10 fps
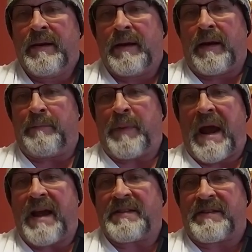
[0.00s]
and
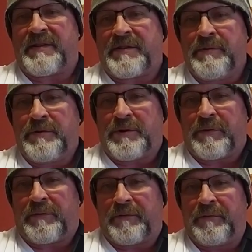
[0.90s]
pass the
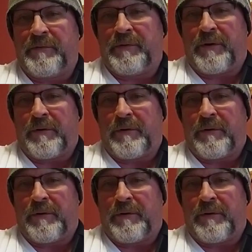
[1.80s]
suture through the